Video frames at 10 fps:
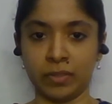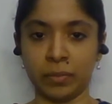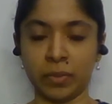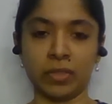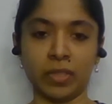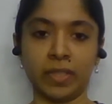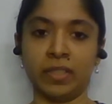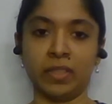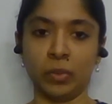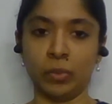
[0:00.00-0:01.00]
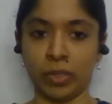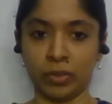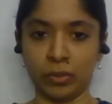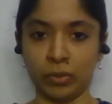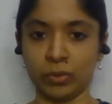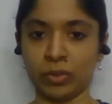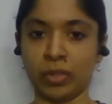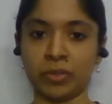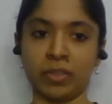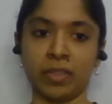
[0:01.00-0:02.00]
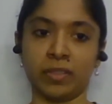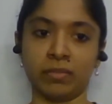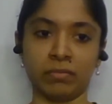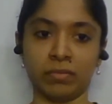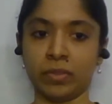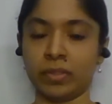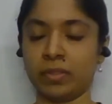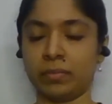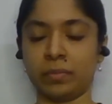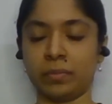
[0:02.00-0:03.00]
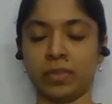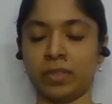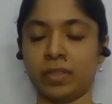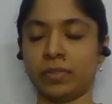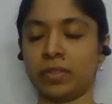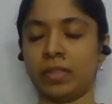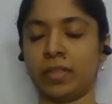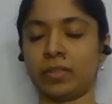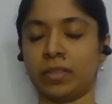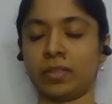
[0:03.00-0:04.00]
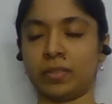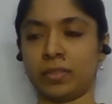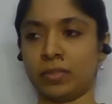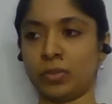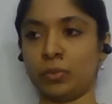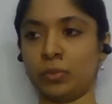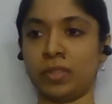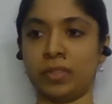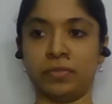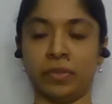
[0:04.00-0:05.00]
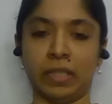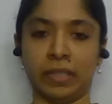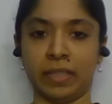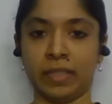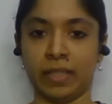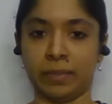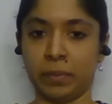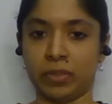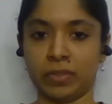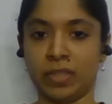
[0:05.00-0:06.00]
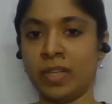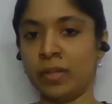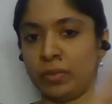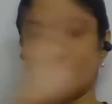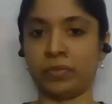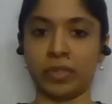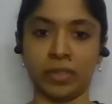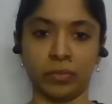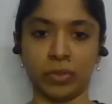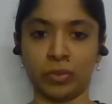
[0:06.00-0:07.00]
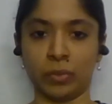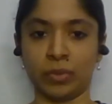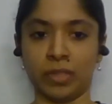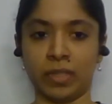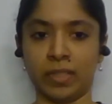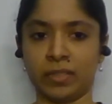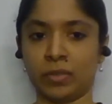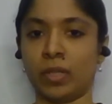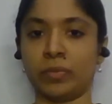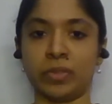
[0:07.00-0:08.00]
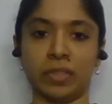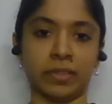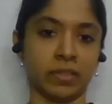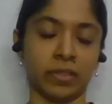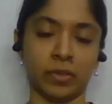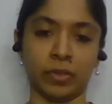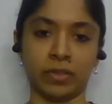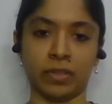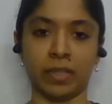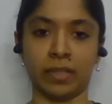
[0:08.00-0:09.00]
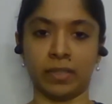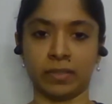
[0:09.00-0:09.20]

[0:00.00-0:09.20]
Because I didn't know what to do. So I was like, oh, the, there soothing feeling I had because and everything was so silent. So I was listening to the song.